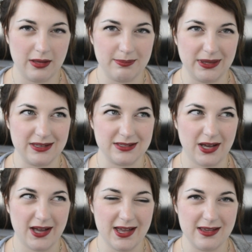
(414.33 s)
because
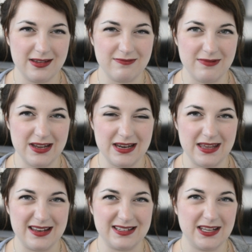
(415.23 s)
I
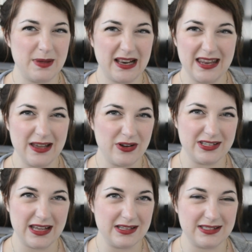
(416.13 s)
really, typically on a
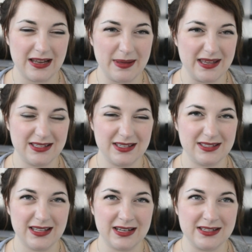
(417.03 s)
day-to-day basis,
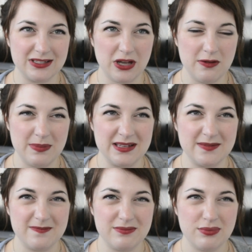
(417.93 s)
Satin Taupe is